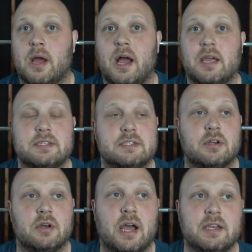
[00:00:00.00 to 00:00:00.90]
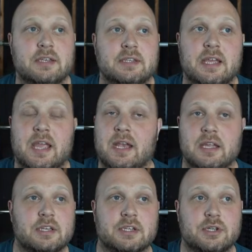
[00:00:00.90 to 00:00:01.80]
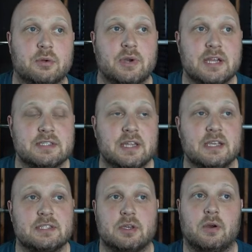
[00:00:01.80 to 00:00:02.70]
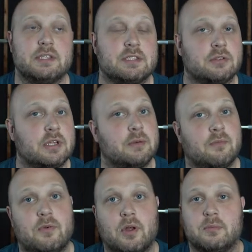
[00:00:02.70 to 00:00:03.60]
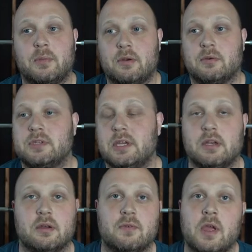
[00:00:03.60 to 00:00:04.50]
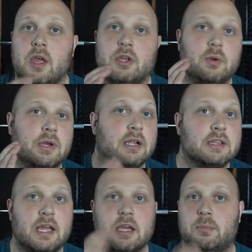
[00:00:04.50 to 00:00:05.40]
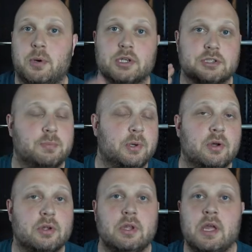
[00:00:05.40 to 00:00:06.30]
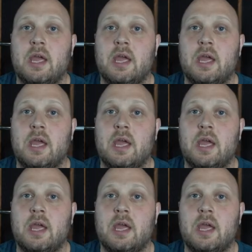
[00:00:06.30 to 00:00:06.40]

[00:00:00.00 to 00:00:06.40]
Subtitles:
I didn't take any additional rest days, so I still did follow my routine of doing a leg push pull